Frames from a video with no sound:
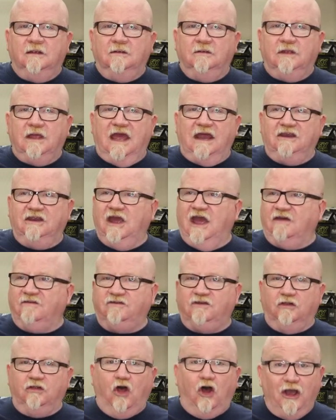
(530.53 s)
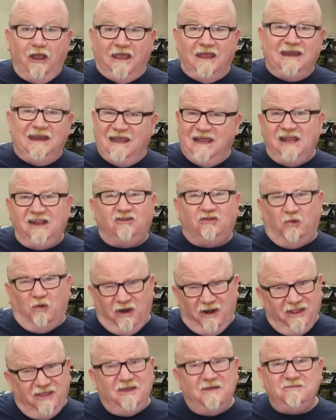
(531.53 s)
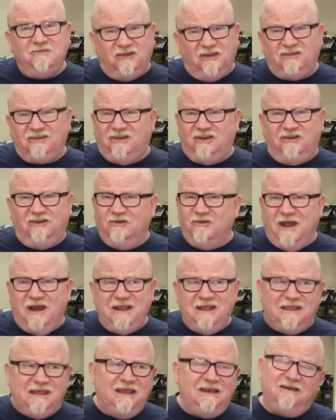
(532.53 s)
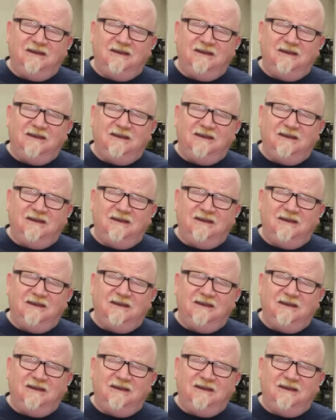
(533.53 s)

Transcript: and you have to log into each one of them just to do anything,